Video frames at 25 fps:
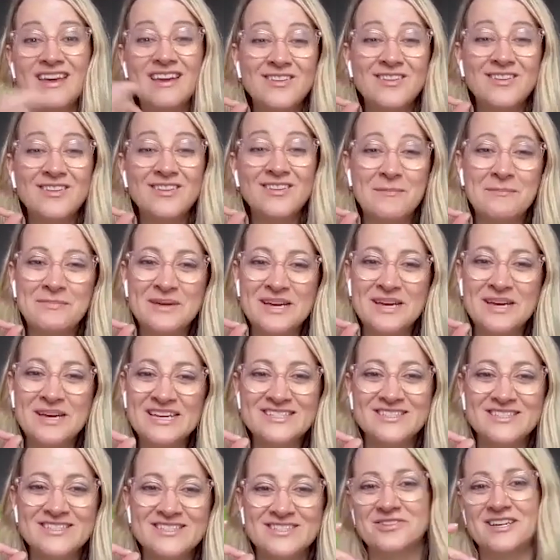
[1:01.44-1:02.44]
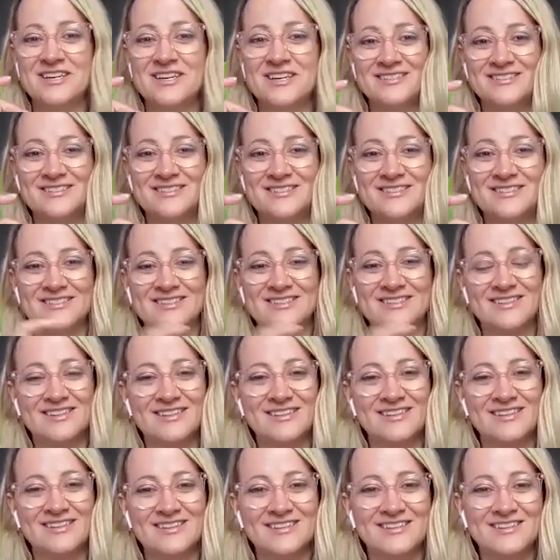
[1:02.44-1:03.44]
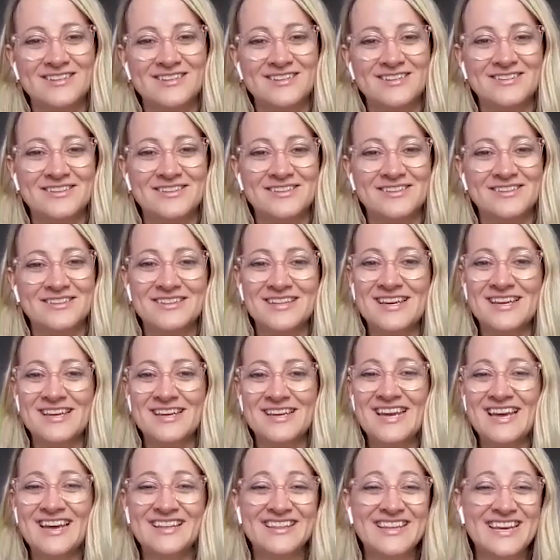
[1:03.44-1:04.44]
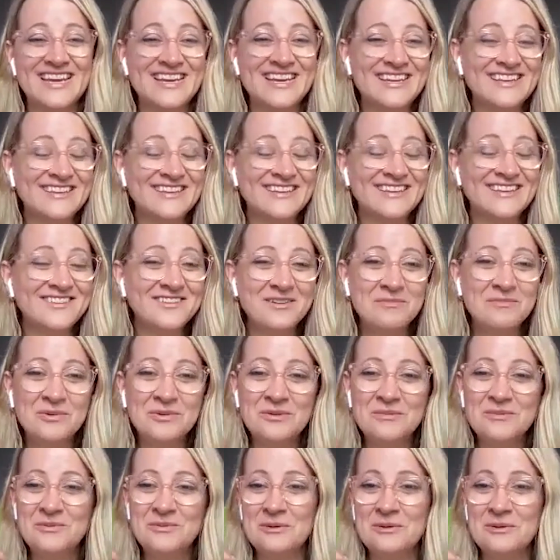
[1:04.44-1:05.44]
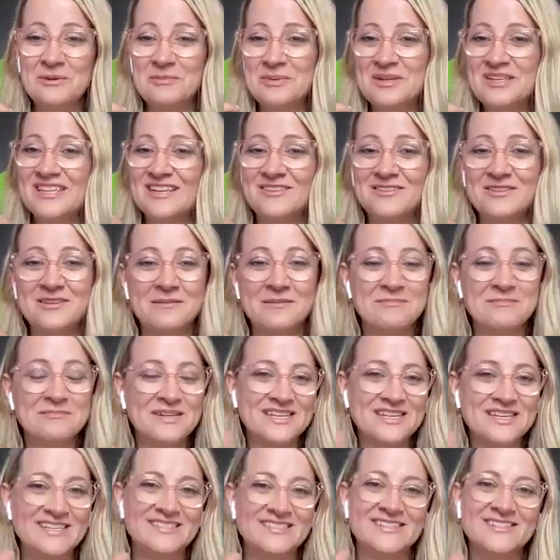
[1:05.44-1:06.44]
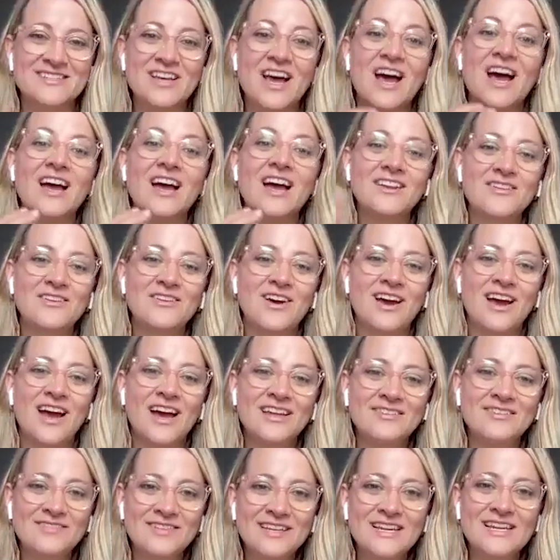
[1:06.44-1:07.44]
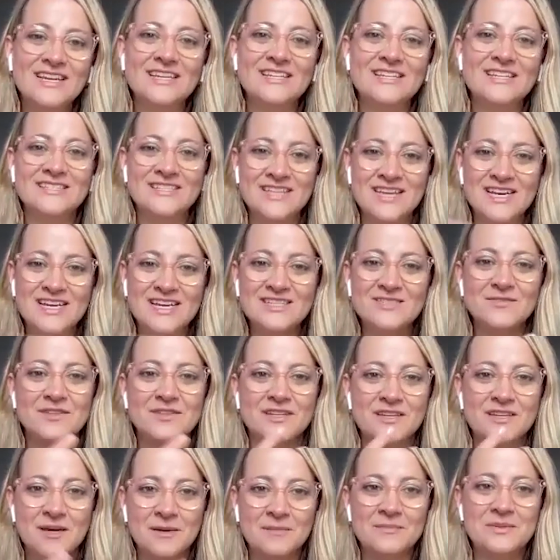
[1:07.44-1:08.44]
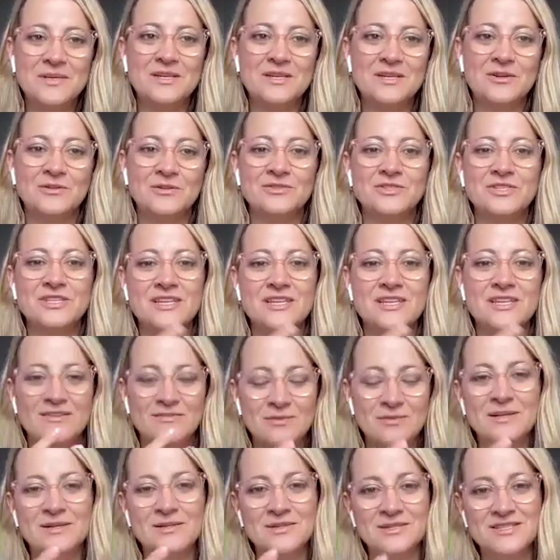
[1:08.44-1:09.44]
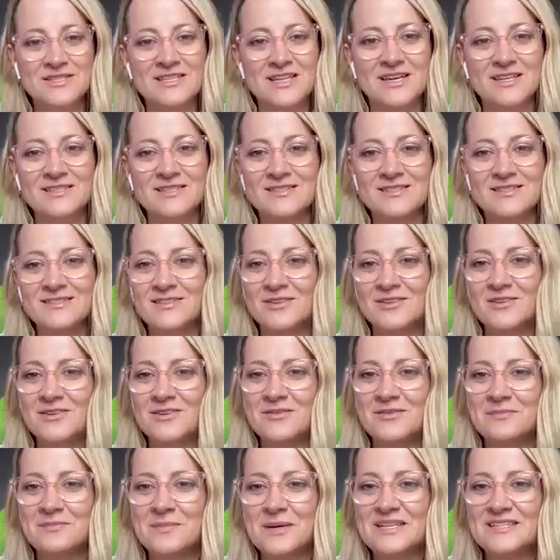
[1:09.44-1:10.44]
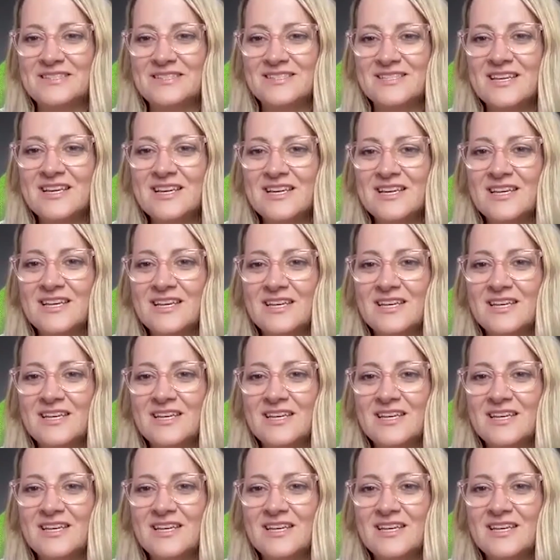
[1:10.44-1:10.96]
they are the best dressed, you know, you can pull them through a pin. They look amazing. So I don't know. I feel like it's nice for the company culture that everybody looks nice. So, but